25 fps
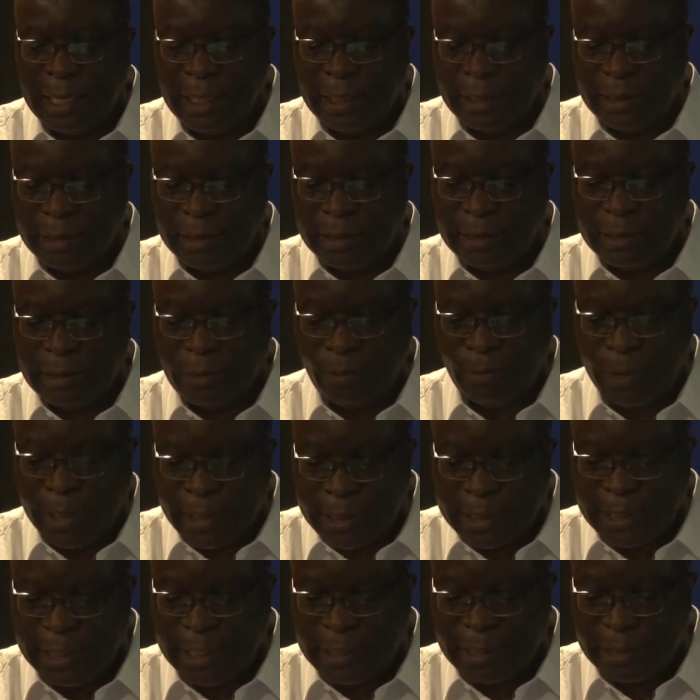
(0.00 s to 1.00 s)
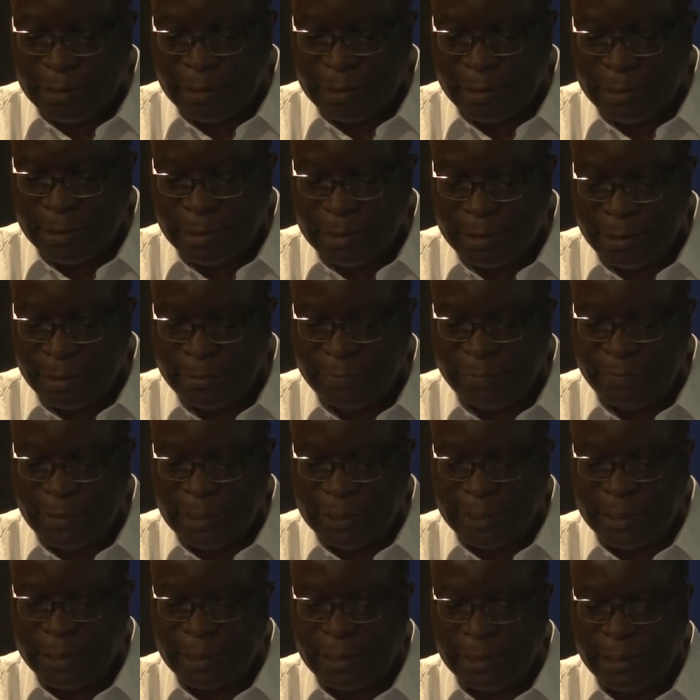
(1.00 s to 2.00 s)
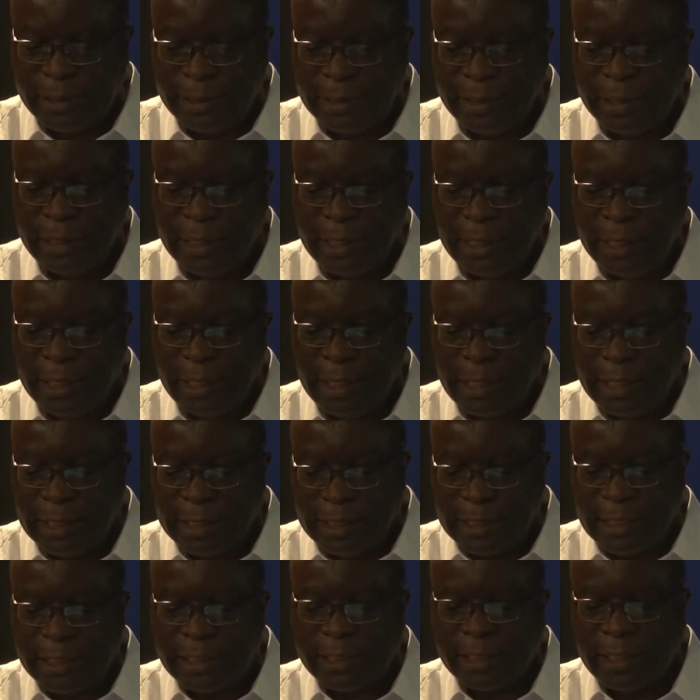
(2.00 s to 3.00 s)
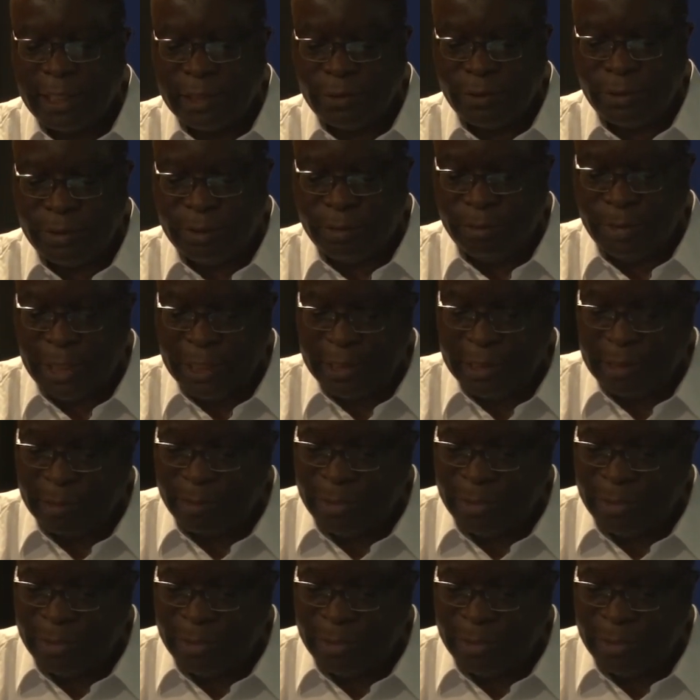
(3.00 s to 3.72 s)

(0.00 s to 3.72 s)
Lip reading: This is a world-class facility, central to the major